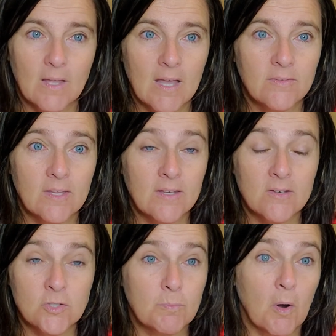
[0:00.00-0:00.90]
it, it
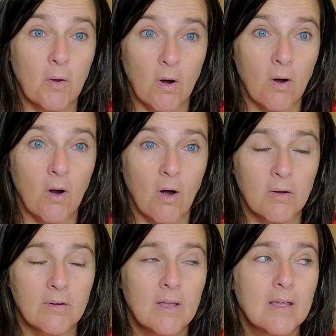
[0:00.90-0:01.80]
just broke our
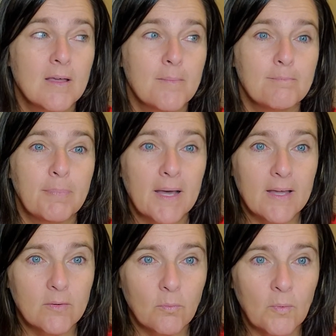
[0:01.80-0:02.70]
heart.
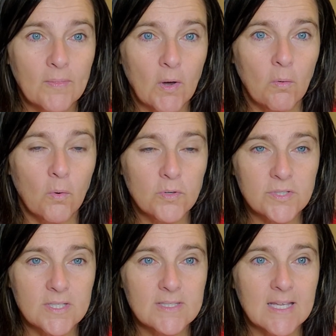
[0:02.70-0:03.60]
But when the
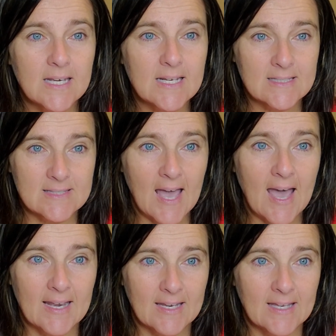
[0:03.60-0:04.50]
horses get
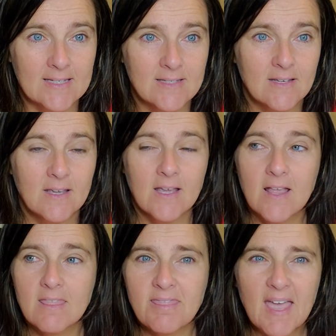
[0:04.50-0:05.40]
excited,
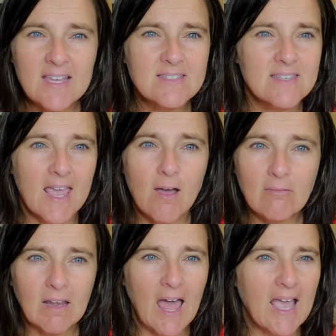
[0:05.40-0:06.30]
they
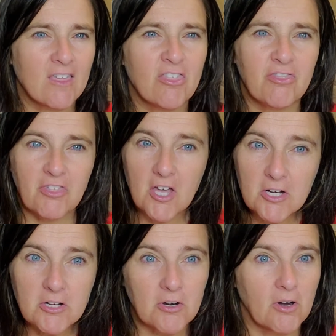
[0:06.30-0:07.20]
sound like
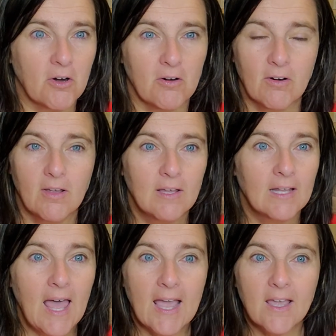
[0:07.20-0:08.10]
thunder.
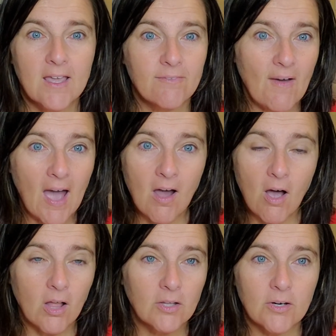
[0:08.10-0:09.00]
Like if I
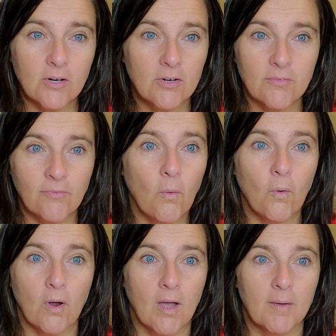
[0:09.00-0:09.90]
holler
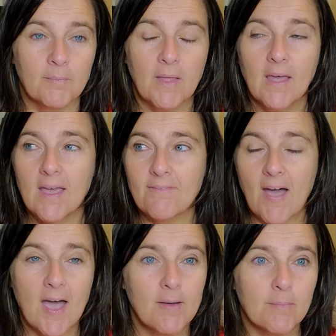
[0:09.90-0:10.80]
for them, um, if
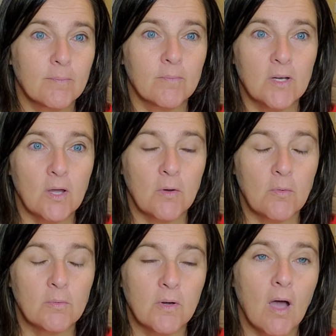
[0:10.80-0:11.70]
I, you
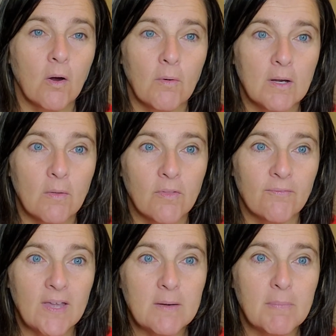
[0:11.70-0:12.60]
know, knock around on the
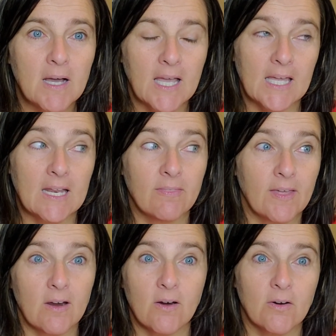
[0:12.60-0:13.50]
feed bucket and
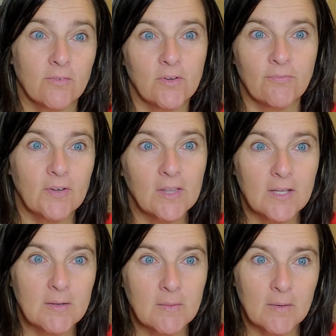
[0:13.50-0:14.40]
they're
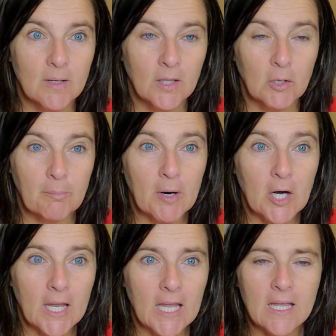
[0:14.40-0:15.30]
feeling a little
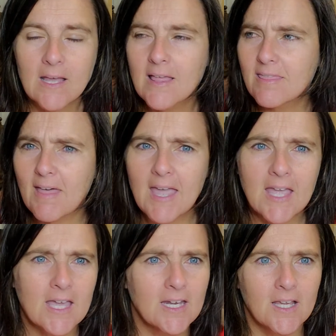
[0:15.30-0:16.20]
perky, they
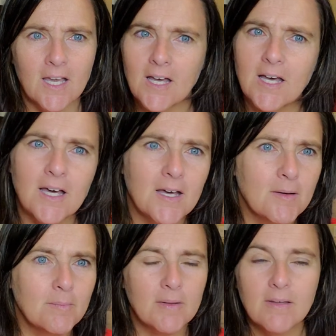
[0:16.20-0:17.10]
can
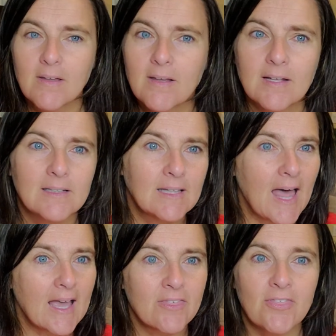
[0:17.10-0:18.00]
come
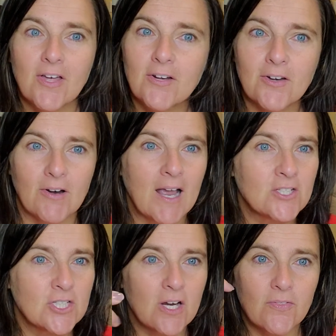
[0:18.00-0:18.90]
like thunder. I
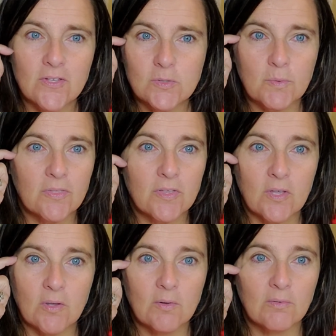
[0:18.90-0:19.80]
shared this with
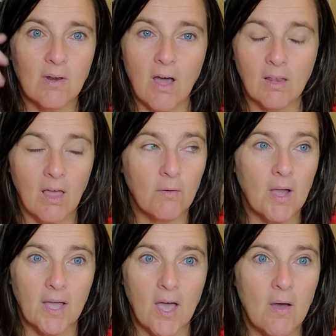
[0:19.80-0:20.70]
you not long
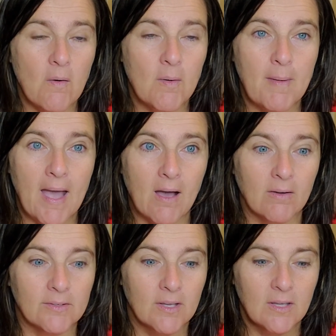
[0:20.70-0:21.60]
ago
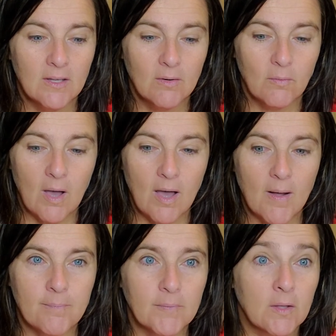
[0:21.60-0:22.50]
about
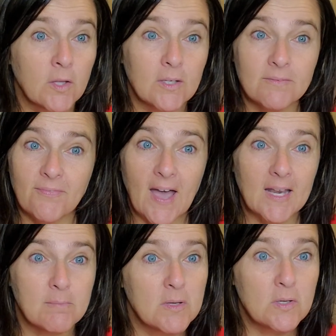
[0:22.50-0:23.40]
um, couldn't
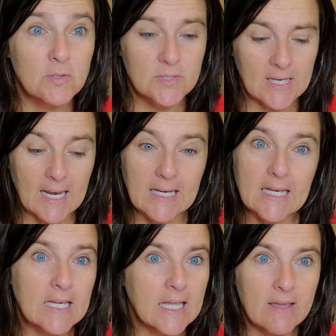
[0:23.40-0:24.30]
find Moose and I
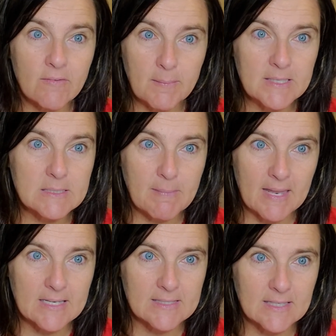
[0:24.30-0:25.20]
needed to give him his
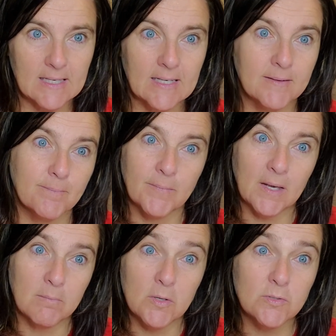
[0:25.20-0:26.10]
medicine and,
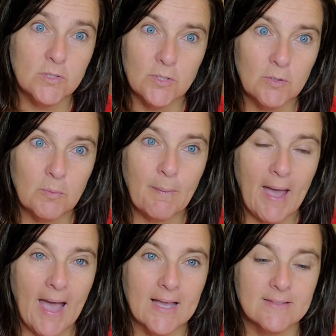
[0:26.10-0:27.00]
and Moose is who
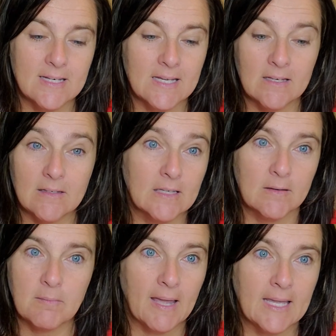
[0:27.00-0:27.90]
passed. He
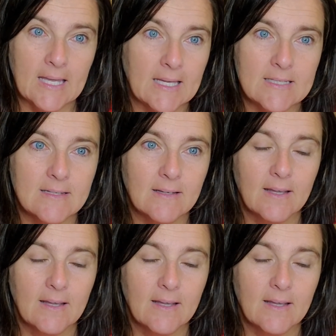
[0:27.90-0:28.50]
didn't make it.